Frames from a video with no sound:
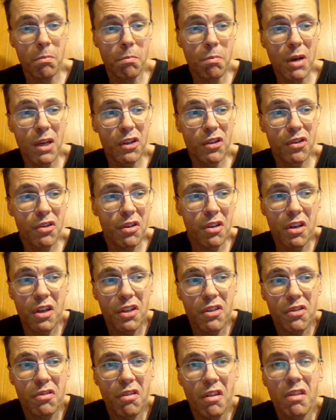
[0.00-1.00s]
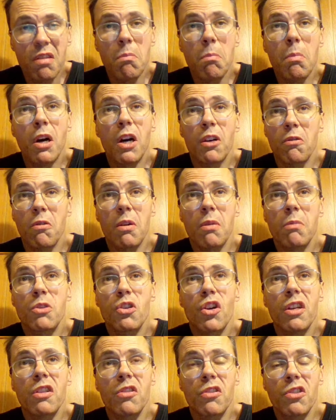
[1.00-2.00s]
Basically, it's not about what I'm
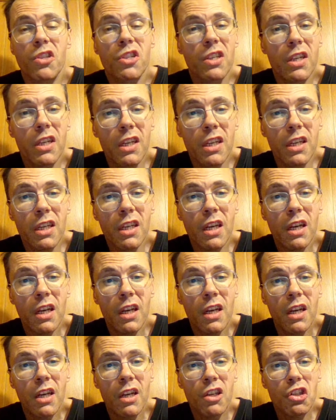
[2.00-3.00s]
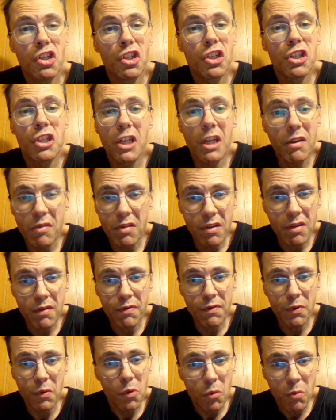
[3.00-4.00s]
trying to say, sharing the
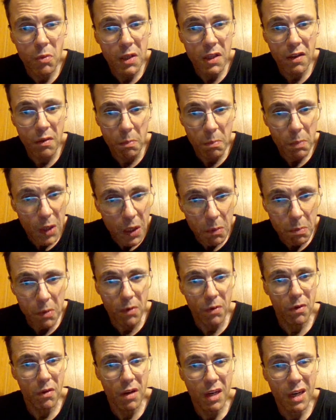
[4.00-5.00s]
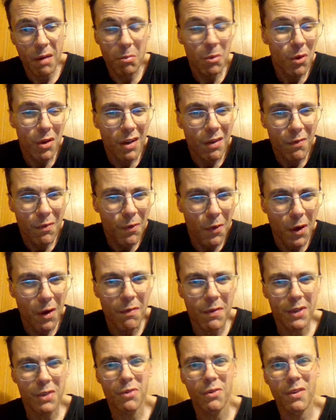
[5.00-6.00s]
food with other people. I'm looking
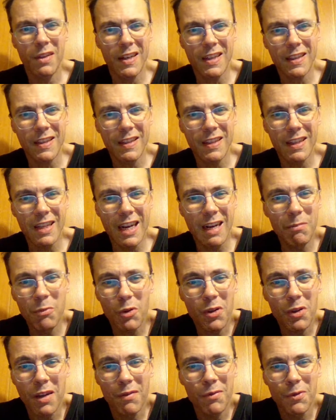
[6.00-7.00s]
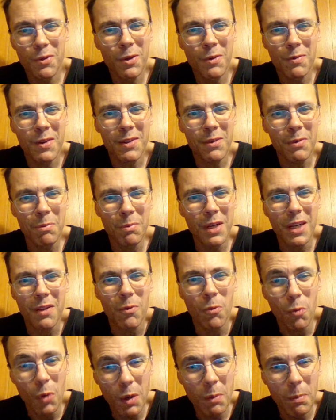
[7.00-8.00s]
forward to that. I'm looking forward to meet
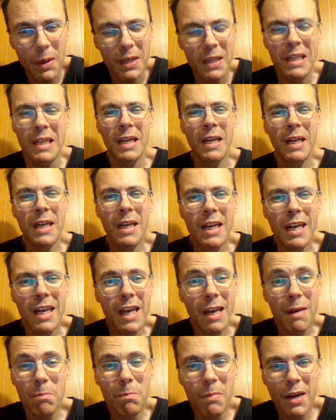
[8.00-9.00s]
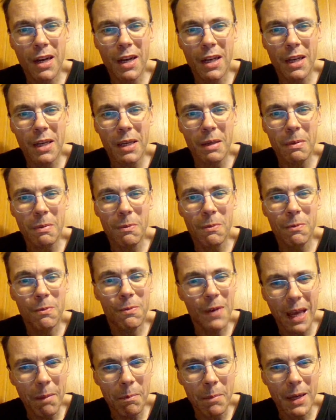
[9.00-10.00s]
women, have my
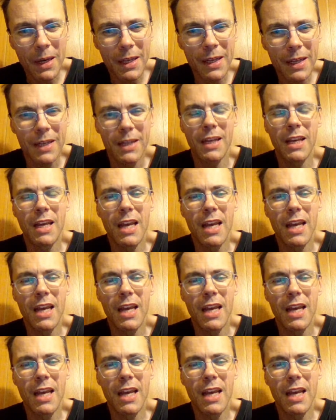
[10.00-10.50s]
family